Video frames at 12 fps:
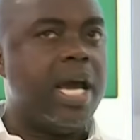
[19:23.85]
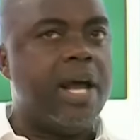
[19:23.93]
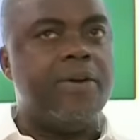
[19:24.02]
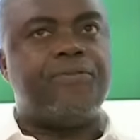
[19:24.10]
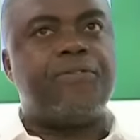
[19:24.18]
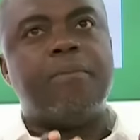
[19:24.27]

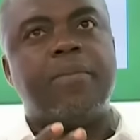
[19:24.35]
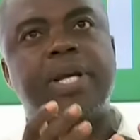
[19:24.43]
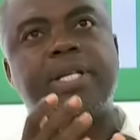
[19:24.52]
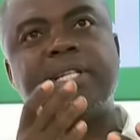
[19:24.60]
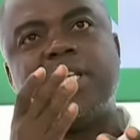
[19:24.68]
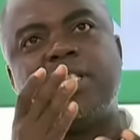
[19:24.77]
And from
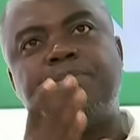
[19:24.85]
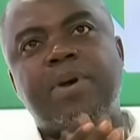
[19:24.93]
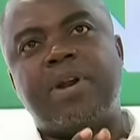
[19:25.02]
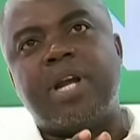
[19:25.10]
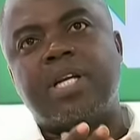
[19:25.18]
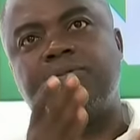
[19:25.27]
his
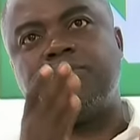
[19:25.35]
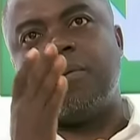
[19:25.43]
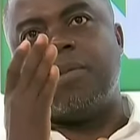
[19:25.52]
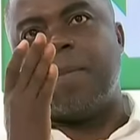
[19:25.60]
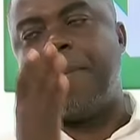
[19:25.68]
experience from